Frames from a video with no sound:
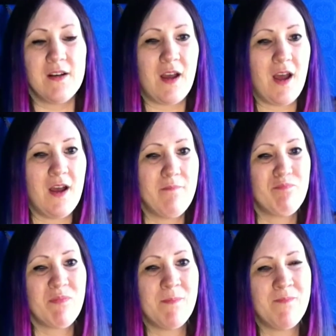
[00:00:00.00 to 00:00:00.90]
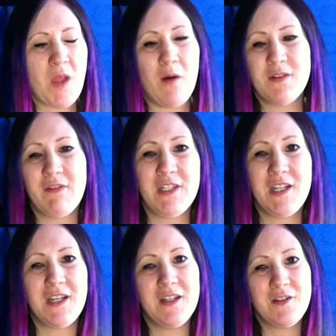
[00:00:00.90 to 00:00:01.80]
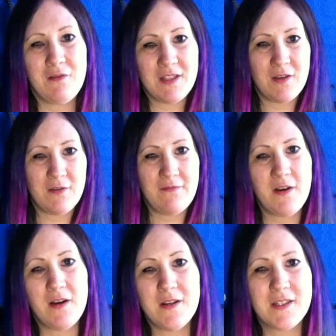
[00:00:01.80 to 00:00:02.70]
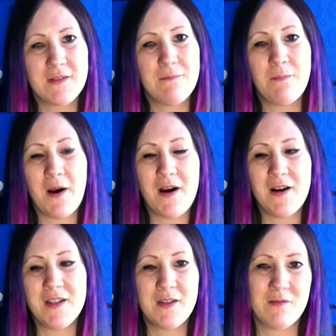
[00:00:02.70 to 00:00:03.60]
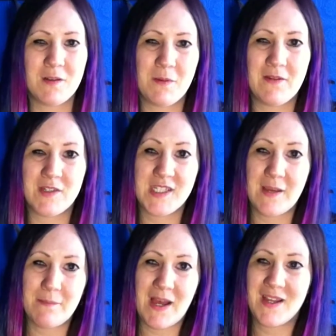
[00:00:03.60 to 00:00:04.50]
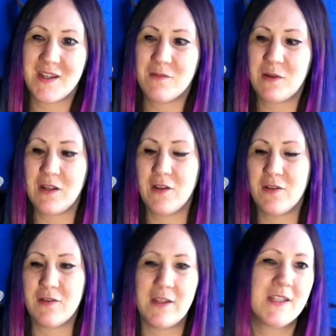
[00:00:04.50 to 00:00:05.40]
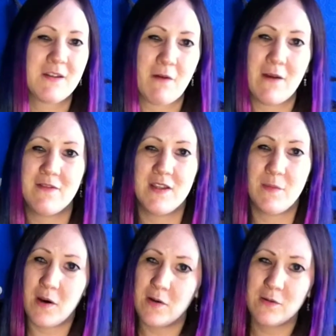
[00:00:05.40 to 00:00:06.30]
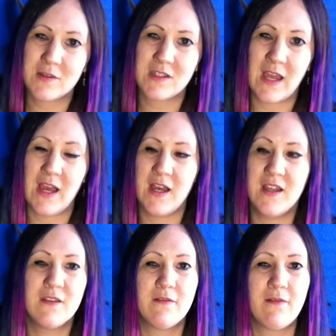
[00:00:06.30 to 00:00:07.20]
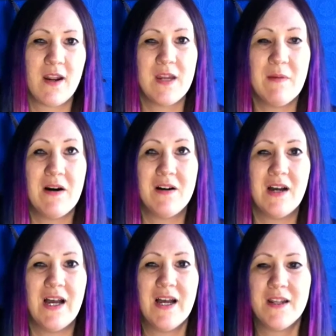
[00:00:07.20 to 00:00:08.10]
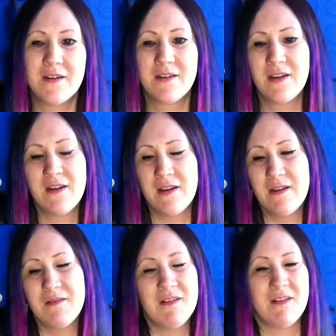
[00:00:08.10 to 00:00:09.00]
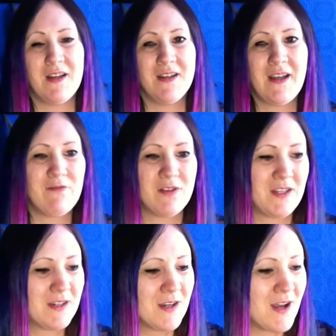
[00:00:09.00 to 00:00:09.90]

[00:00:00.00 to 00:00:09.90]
I was originally going to do this on the 1st, but there was a bit of a setback with things arriving in the post and the framer and yeah, everything.